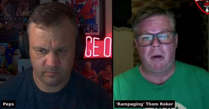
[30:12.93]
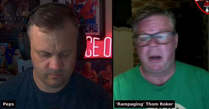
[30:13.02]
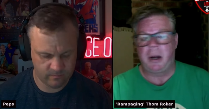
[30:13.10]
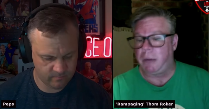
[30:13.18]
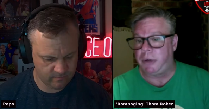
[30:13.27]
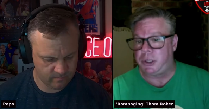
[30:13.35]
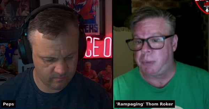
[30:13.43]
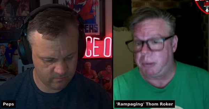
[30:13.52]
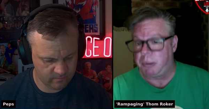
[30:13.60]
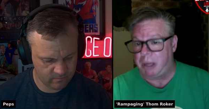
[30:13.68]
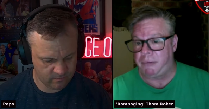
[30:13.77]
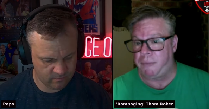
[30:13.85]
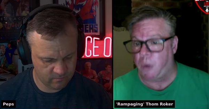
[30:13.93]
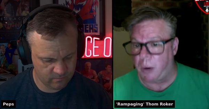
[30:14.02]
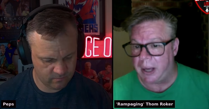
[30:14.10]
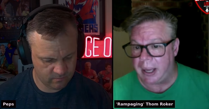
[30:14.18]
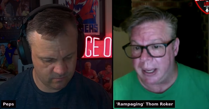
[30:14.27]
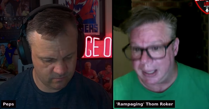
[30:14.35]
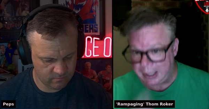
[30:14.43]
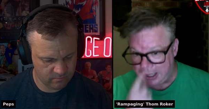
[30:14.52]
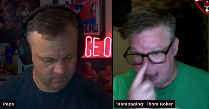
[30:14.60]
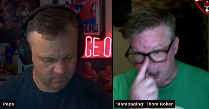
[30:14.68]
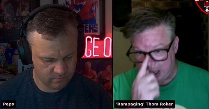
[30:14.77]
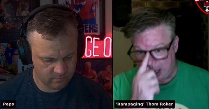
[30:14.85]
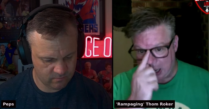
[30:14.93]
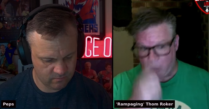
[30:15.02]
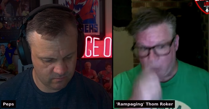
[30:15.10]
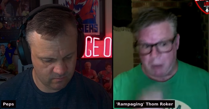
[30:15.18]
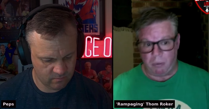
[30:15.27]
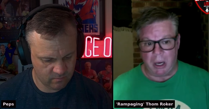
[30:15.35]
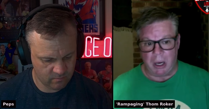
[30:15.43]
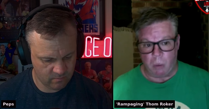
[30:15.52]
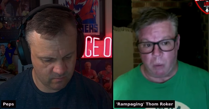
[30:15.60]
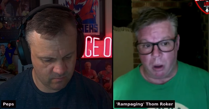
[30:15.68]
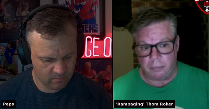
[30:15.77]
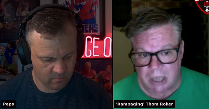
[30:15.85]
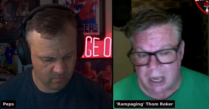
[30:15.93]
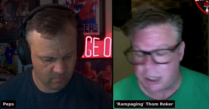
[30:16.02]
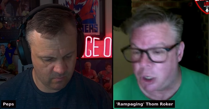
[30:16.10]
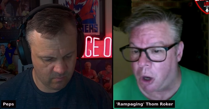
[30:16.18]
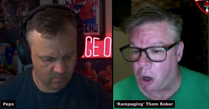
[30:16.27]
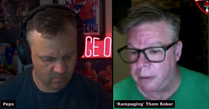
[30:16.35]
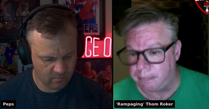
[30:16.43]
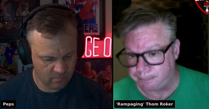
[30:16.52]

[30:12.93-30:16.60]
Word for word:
Speaker 1: "Rightio, Richmond, pick 14. We really want Taj Houghton,